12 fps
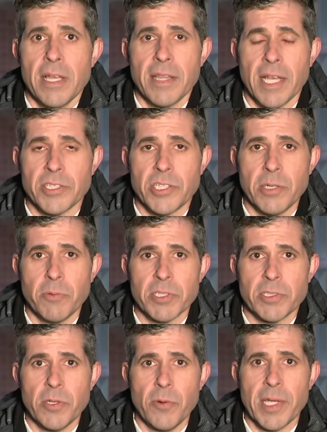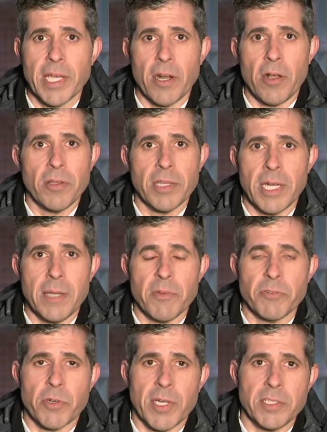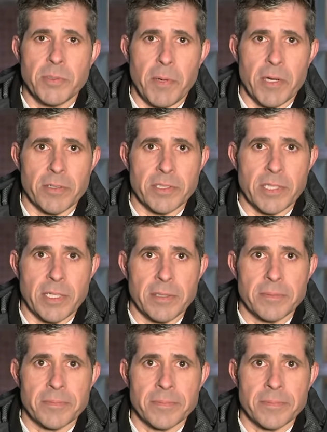that she was doing it all in the name of transparency.